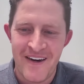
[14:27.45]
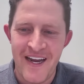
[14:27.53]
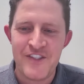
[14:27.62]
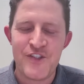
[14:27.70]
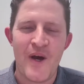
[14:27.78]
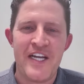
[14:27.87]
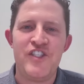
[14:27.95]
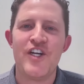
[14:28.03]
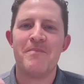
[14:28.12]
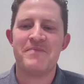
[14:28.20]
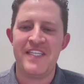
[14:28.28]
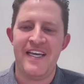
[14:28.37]
And so I
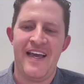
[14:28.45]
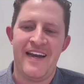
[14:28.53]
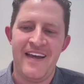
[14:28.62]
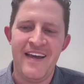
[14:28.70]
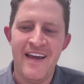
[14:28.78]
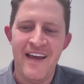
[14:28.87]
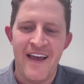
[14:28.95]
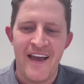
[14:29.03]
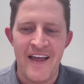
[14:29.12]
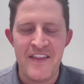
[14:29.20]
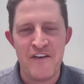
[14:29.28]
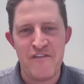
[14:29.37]
jumped in,
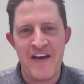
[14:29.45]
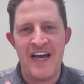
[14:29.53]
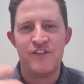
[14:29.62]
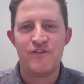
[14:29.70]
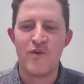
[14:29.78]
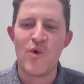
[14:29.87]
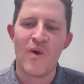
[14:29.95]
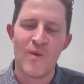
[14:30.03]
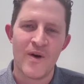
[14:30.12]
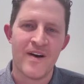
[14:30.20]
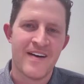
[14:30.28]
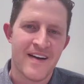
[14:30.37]
and then fast
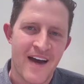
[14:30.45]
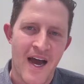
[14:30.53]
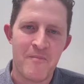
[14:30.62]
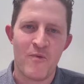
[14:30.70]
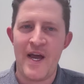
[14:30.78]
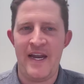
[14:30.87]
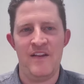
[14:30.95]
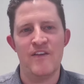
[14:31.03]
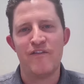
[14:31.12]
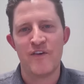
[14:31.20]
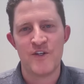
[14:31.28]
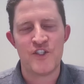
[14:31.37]
forward, I'm writing the
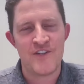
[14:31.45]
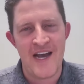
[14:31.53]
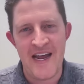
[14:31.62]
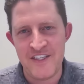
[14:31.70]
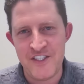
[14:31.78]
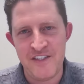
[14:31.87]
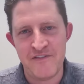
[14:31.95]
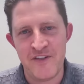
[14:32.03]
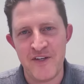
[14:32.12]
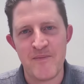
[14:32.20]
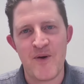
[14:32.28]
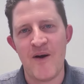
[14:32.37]
first strategy for the
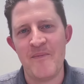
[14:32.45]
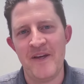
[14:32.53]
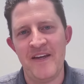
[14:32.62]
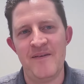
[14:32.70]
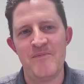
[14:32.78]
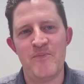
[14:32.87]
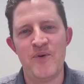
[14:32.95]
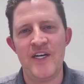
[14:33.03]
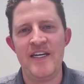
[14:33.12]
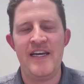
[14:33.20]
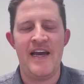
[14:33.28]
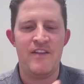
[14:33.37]
department, putting
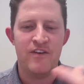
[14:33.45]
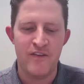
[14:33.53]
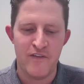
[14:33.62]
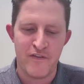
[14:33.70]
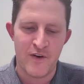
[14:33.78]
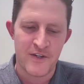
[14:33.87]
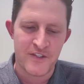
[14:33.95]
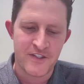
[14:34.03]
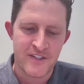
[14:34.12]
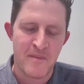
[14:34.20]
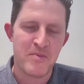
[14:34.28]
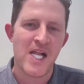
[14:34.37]
together the first
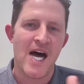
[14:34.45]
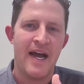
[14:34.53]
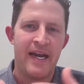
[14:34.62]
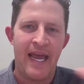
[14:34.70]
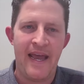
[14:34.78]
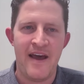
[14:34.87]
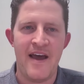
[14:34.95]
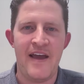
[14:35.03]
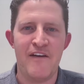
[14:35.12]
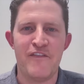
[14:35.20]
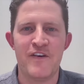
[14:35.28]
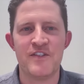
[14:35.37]
applied AI
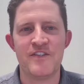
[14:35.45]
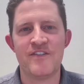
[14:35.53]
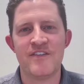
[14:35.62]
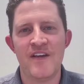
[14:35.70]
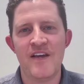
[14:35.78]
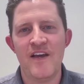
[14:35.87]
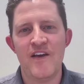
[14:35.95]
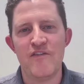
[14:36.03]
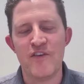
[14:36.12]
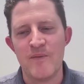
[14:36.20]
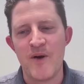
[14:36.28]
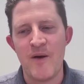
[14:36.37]
efforts
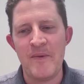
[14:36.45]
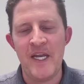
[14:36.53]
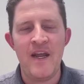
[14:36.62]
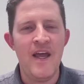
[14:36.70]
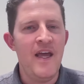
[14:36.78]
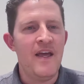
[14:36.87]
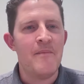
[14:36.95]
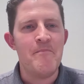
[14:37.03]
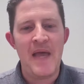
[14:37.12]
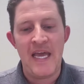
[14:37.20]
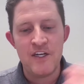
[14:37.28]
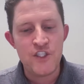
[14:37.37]
for the department,
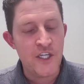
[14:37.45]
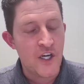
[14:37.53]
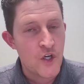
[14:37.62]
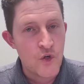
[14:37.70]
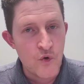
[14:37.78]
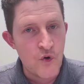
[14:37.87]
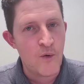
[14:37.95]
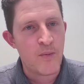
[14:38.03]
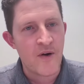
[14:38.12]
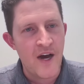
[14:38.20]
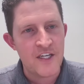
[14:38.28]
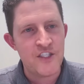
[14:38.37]
managing a Google
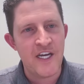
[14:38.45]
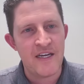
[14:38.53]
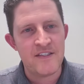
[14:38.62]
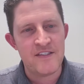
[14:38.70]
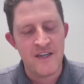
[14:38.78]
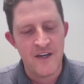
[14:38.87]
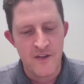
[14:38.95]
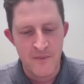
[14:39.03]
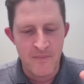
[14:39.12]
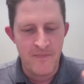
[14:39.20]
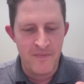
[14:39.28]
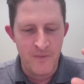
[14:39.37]
project
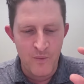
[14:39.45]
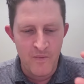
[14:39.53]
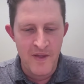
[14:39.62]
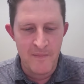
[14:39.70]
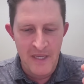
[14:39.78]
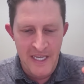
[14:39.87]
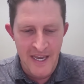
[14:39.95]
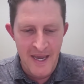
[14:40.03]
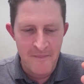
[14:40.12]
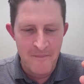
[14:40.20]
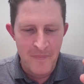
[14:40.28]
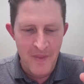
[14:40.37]
that
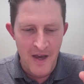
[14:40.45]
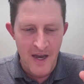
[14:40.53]
became